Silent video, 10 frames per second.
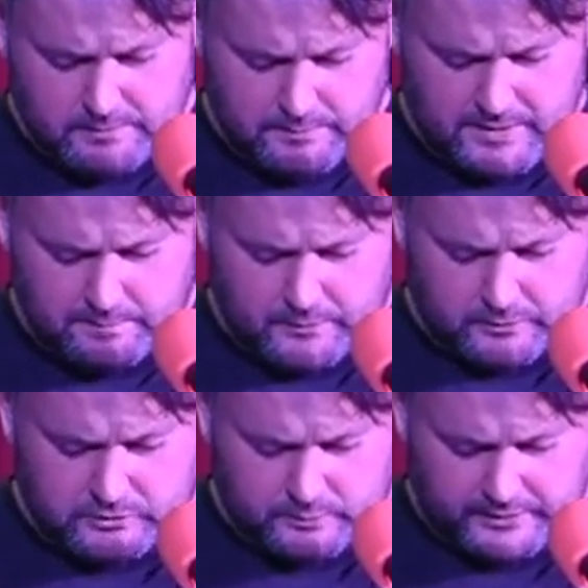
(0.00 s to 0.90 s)

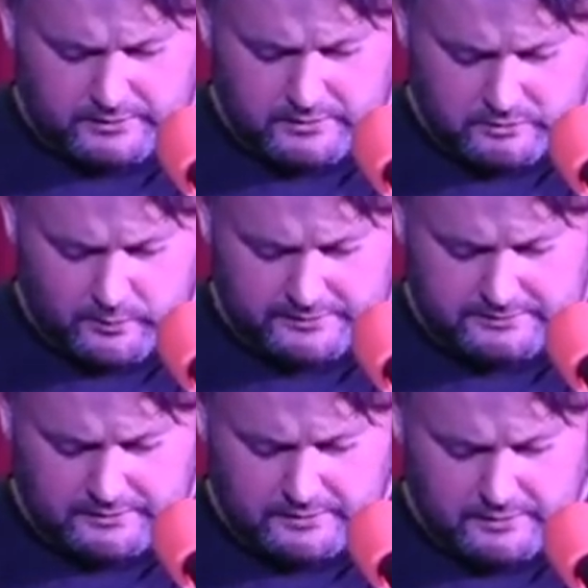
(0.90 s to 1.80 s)
Mid-Brunswick,
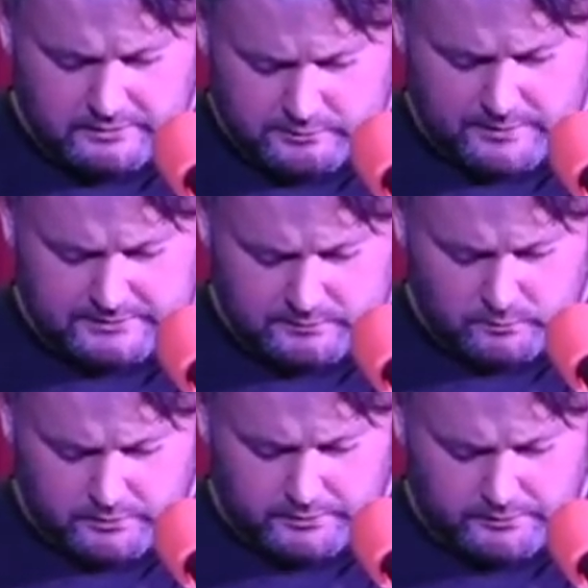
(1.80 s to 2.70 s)

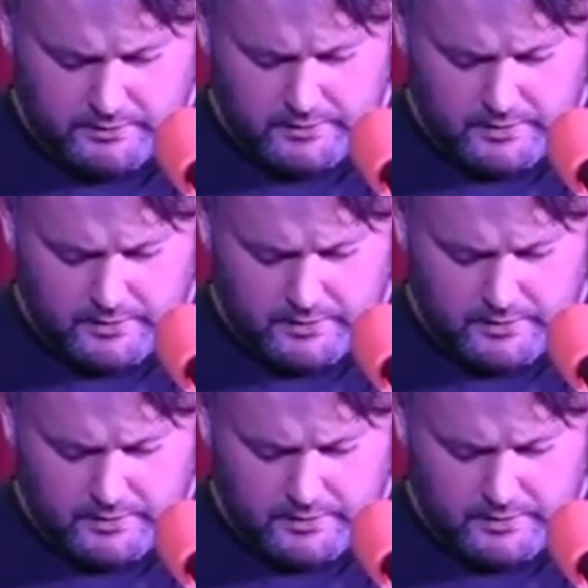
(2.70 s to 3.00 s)
2021.